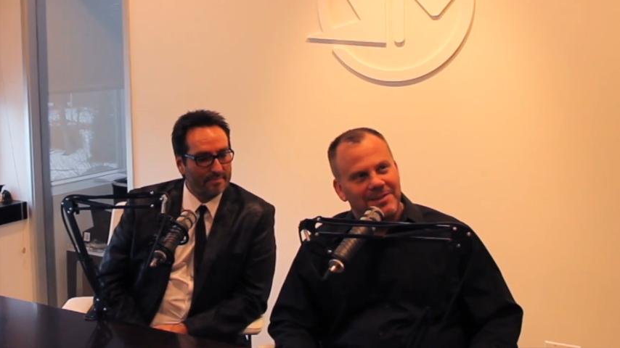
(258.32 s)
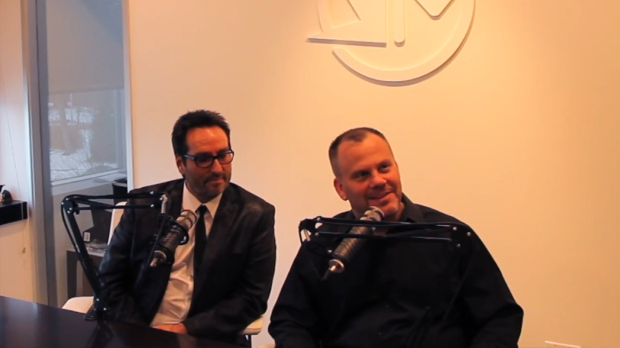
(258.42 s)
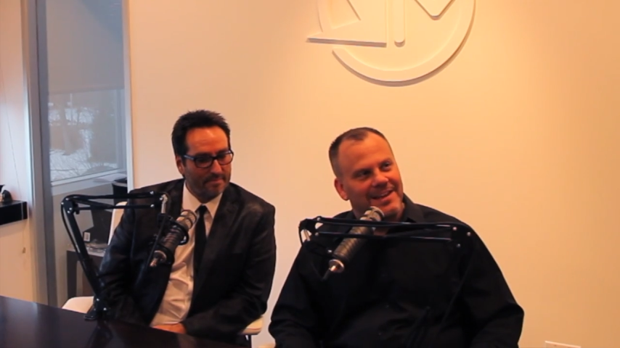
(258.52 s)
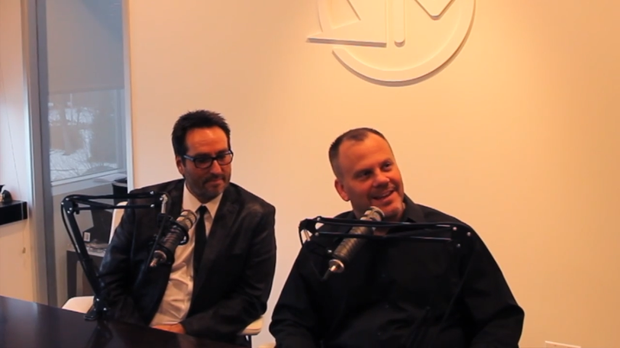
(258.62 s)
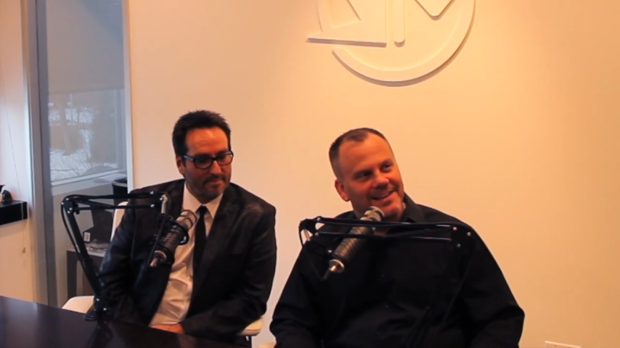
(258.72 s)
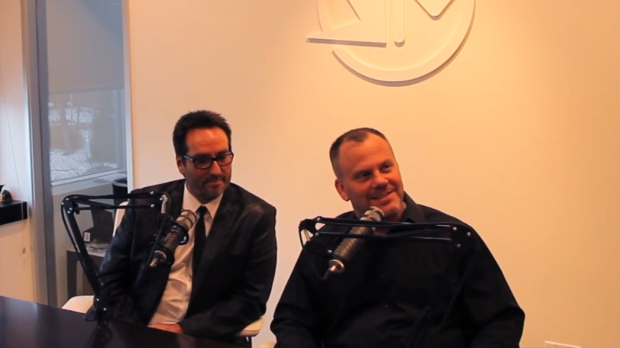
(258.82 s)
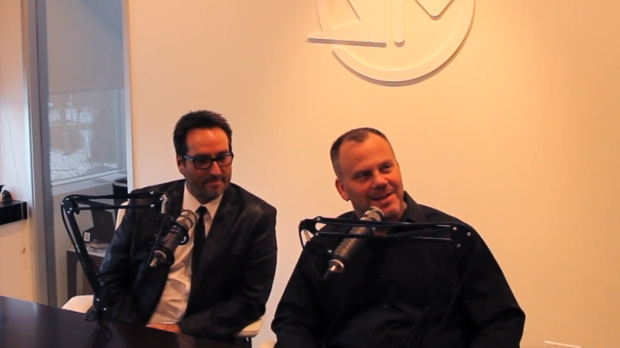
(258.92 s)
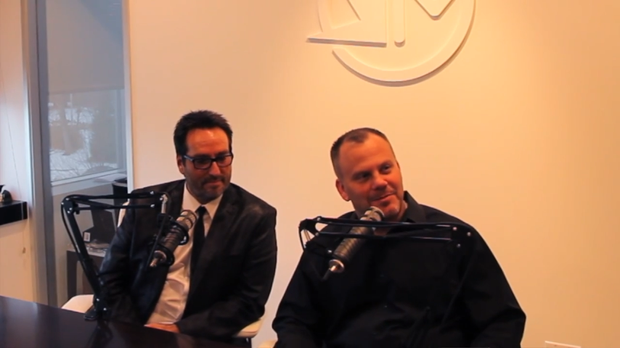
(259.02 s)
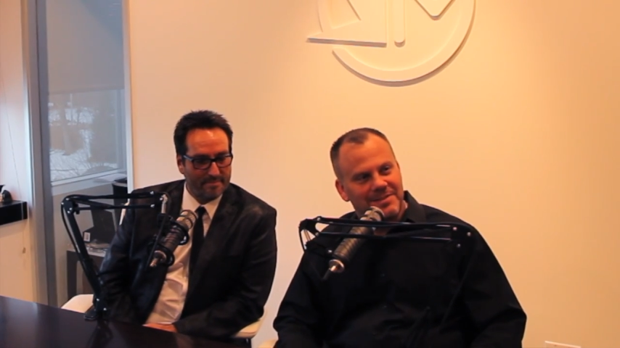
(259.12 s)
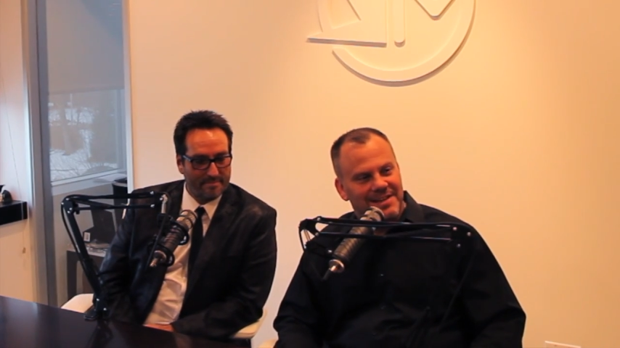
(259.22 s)
Speaker 1: great thing
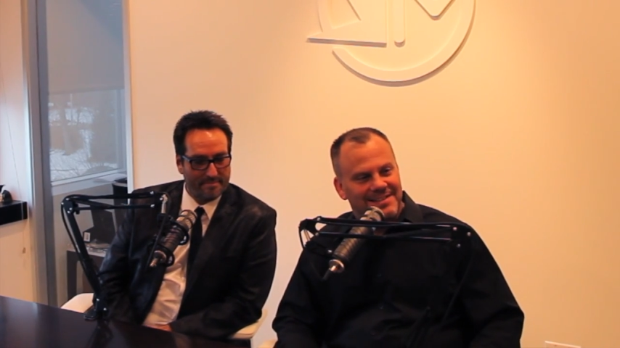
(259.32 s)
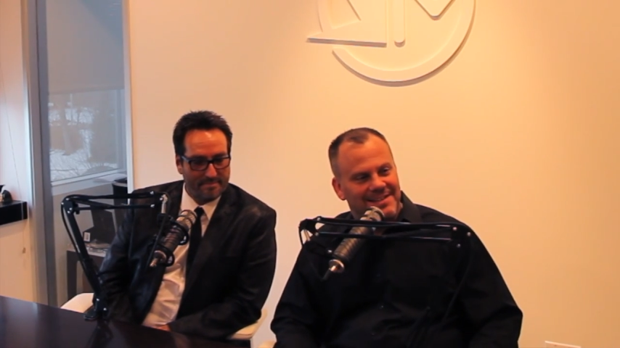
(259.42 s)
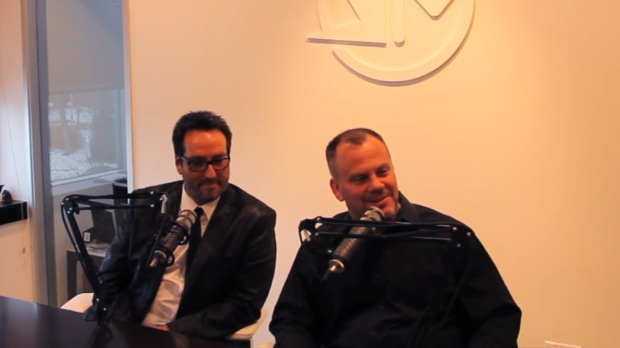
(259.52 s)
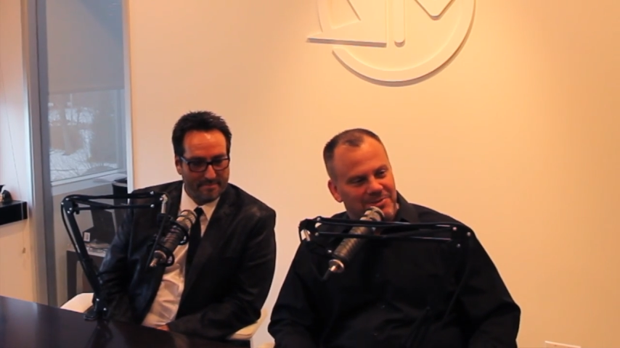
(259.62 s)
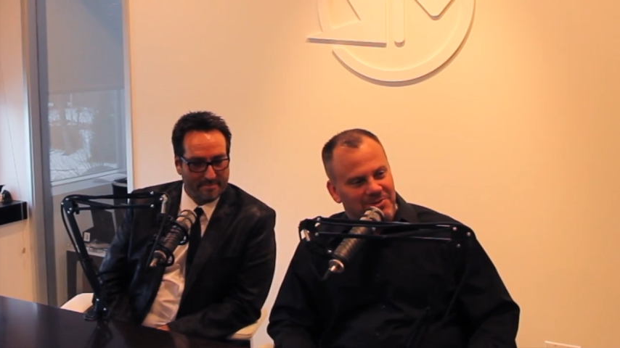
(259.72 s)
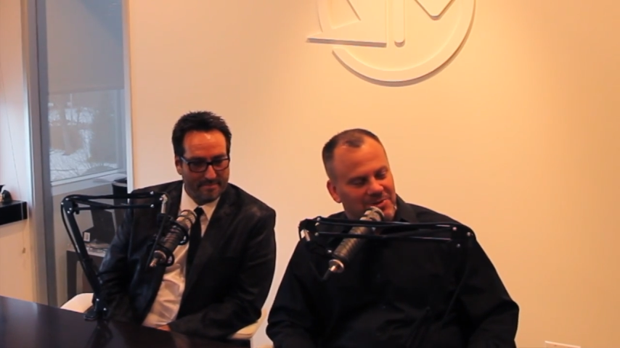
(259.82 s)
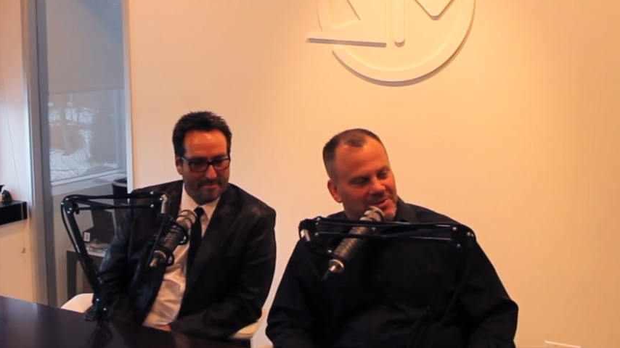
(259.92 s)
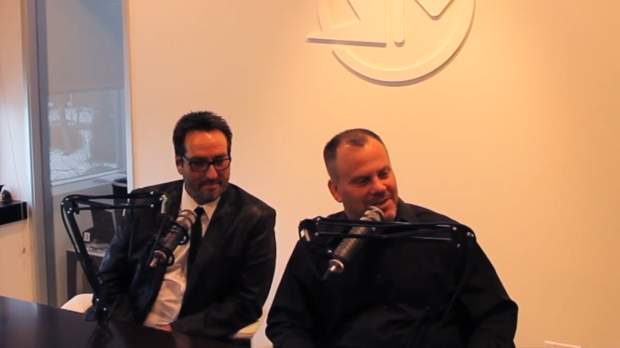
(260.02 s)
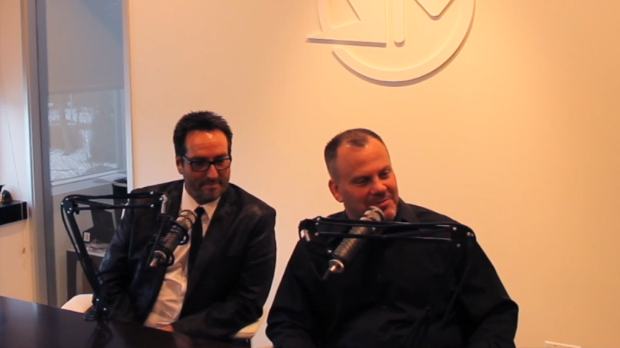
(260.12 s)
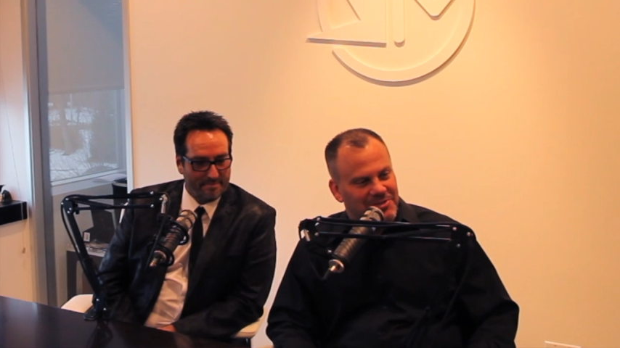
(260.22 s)
is I was 18 years
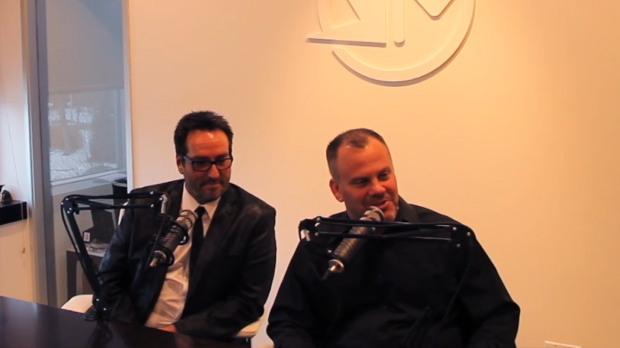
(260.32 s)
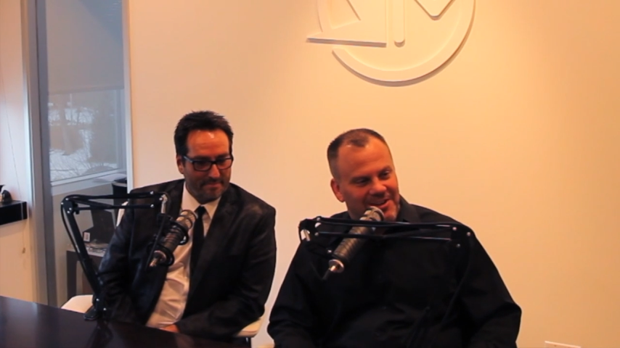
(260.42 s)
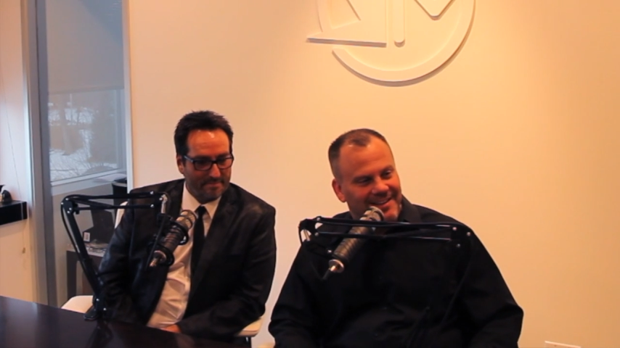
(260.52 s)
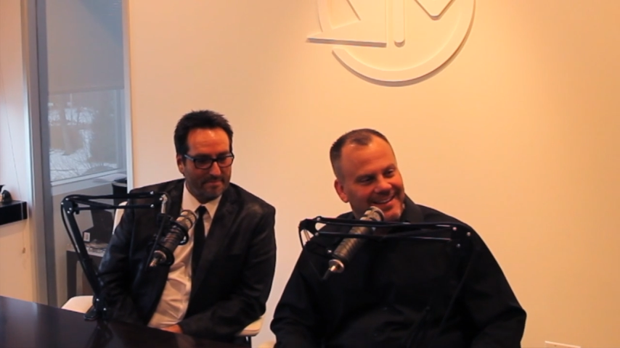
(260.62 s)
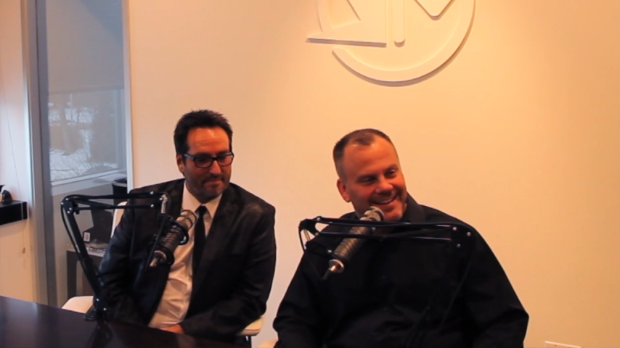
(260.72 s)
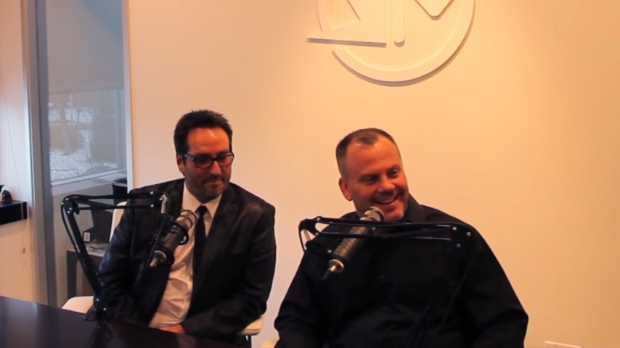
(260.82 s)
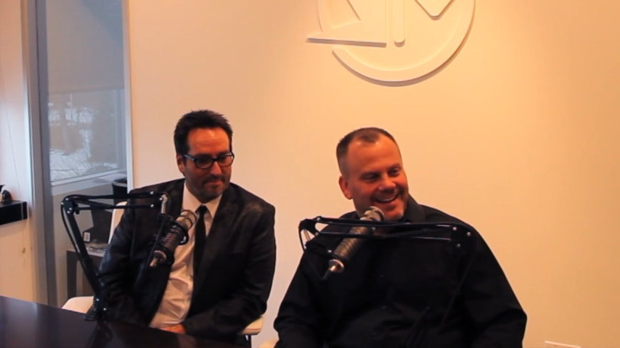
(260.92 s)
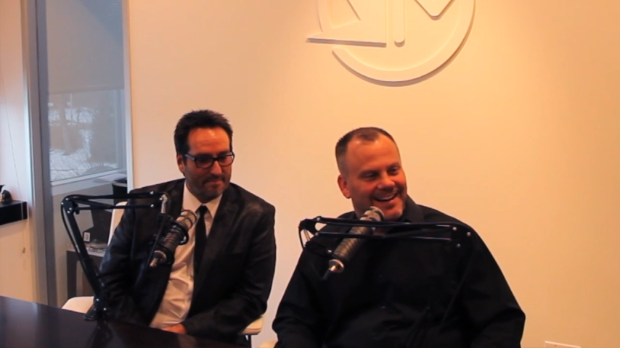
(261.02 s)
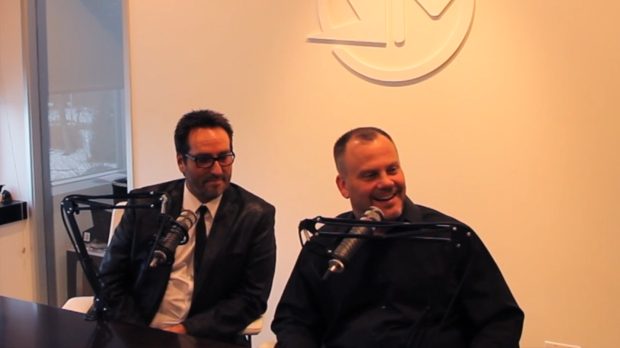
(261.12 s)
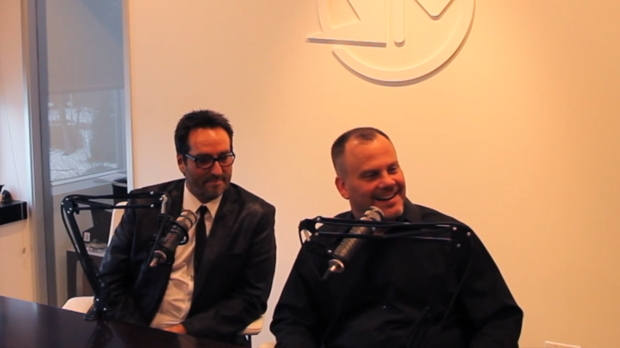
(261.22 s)
old. I was young.
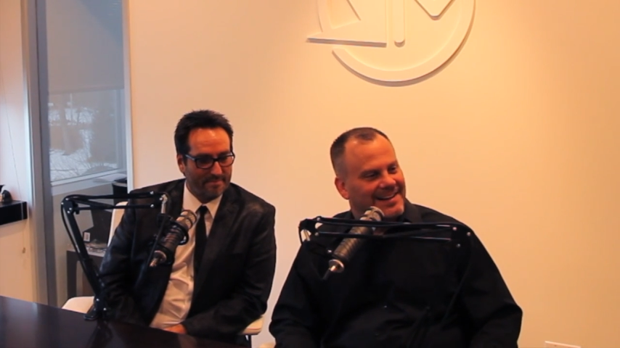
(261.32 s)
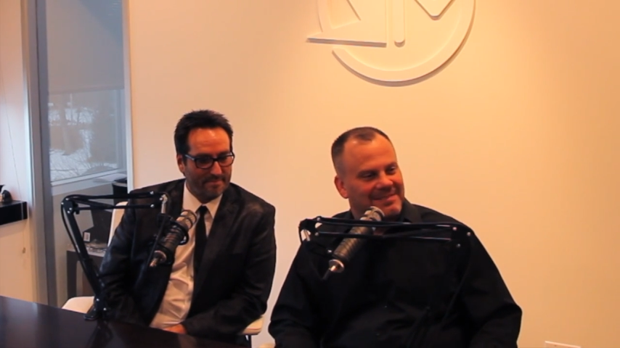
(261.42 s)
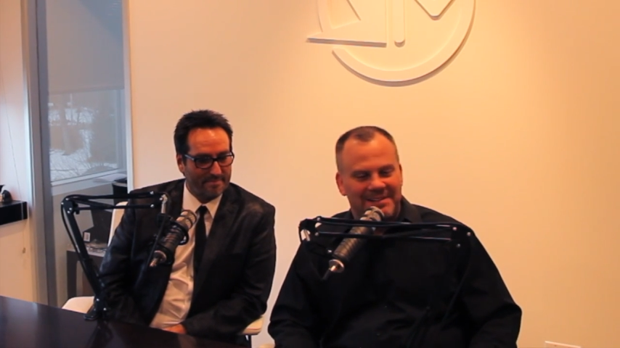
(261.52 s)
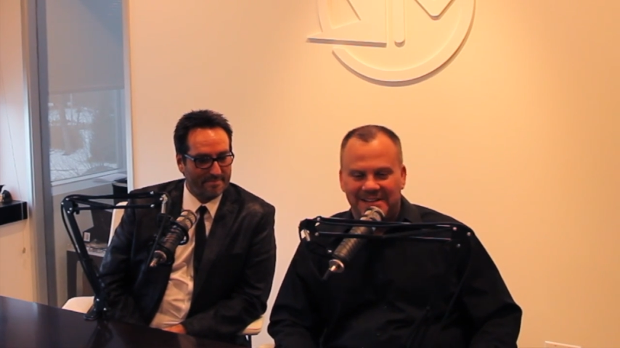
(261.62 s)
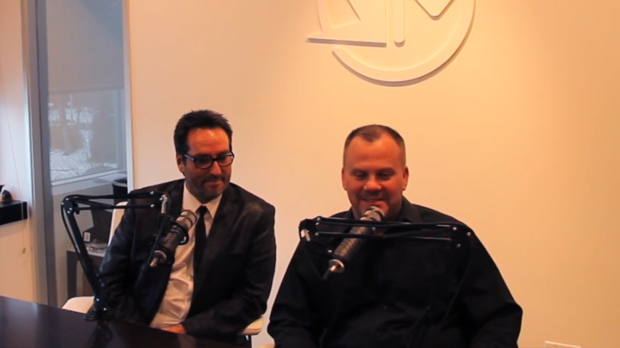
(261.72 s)
Right.